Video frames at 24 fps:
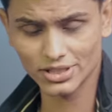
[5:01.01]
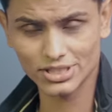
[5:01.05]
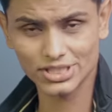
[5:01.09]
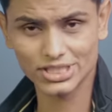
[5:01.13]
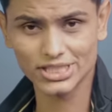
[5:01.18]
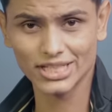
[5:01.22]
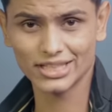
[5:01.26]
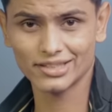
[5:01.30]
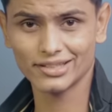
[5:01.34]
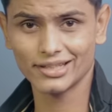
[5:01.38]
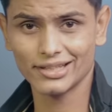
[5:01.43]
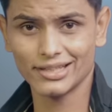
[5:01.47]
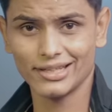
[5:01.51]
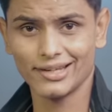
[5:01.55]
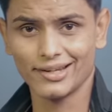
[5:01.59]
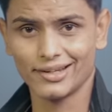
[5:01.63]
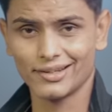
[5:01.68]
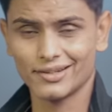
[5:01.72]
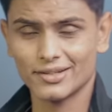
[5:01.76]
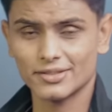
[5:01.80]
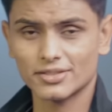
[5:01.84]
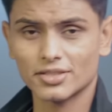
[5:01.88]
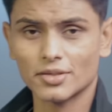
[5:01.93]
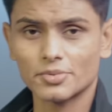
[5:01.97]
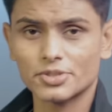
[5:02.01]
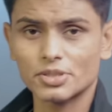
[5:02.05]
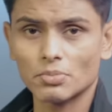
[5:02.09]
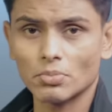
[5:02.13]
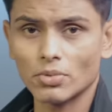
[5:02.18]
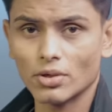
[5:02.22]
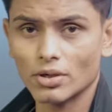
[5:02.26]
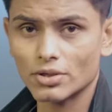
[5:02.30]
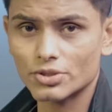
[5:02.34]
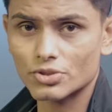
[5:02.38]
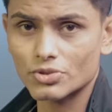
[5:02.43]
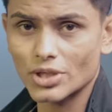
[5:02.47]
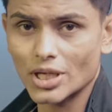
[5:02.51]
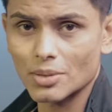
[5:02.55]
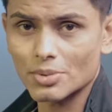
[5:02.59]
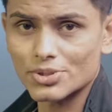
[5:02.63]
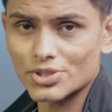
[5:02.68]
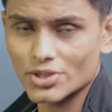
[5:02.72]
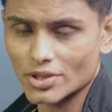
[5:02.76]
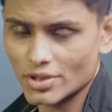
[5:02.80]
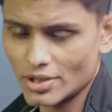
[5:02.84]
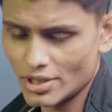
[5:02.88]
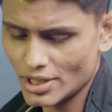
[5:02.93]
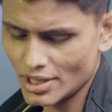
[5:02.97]
You can check the link in the description box to
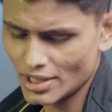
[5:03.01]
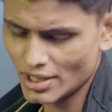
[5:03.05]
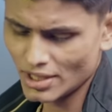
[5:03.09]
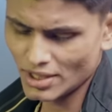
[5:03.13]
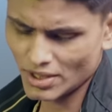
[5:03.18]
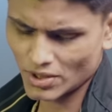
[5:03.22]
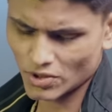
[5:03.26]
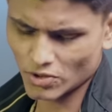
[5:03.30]
Amazon.